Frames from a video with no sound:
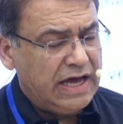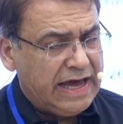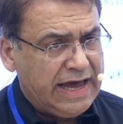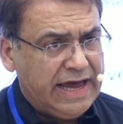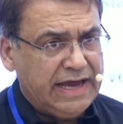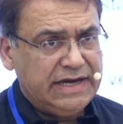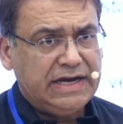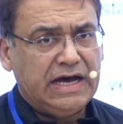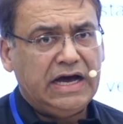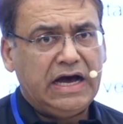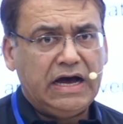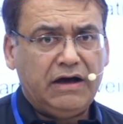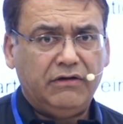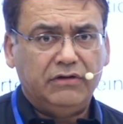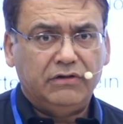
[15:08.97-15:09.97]
And
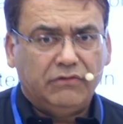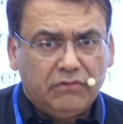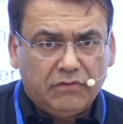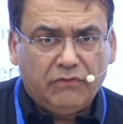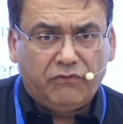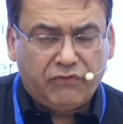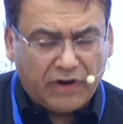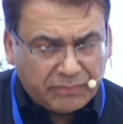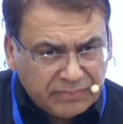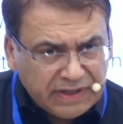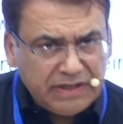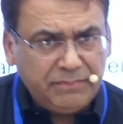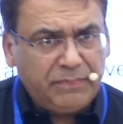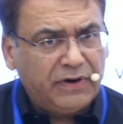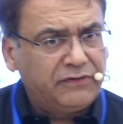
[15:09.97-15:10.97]
for
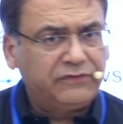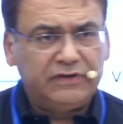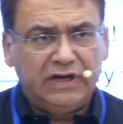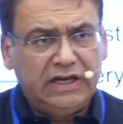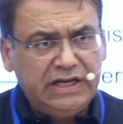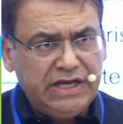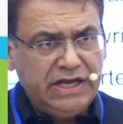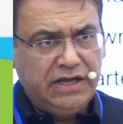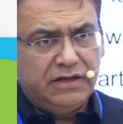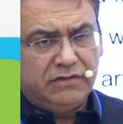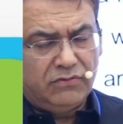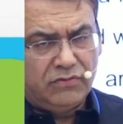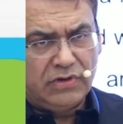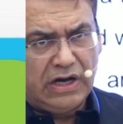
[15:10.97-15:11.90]
me personally,